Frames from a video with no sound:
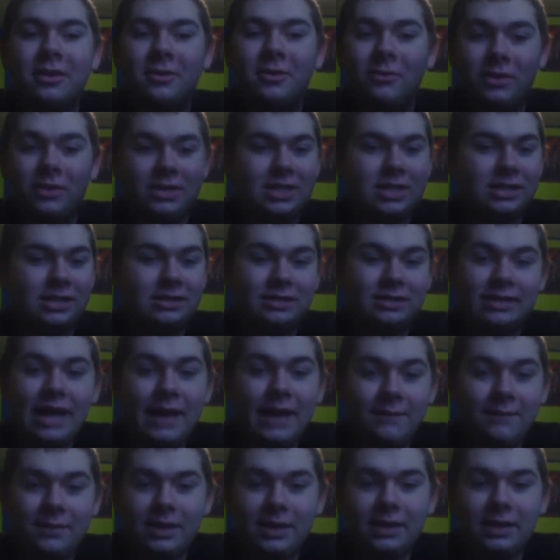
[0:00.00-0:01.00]
which it
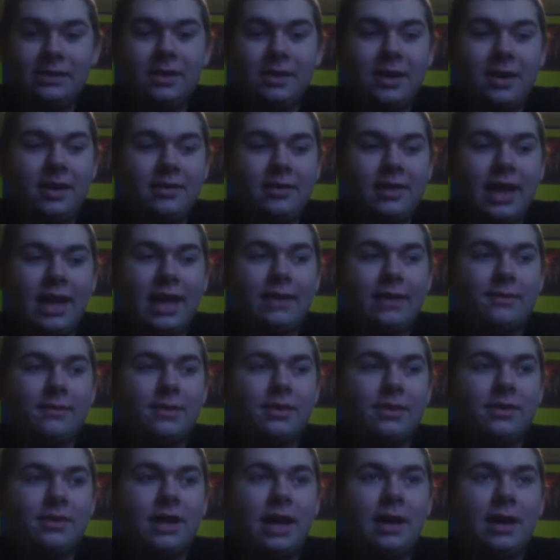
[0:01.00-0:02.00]
definitely does have a
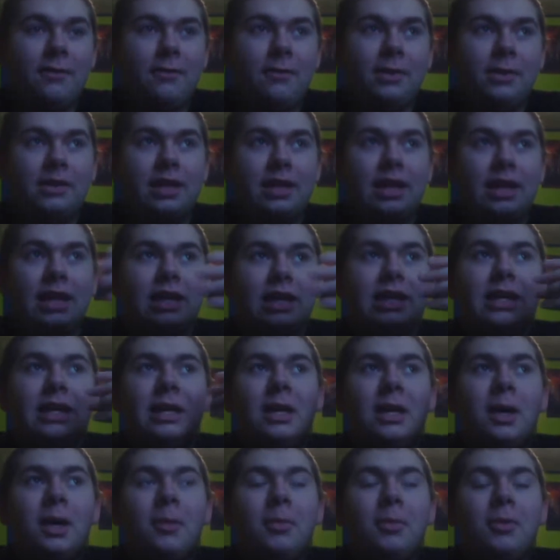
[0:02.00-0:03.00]
style with it,
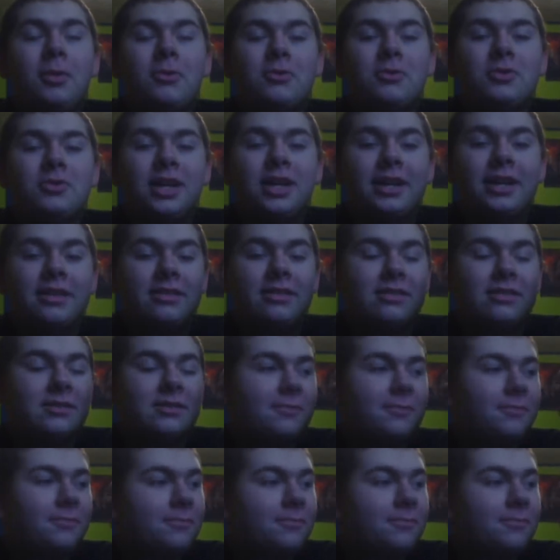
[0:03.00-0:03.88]
but it's just,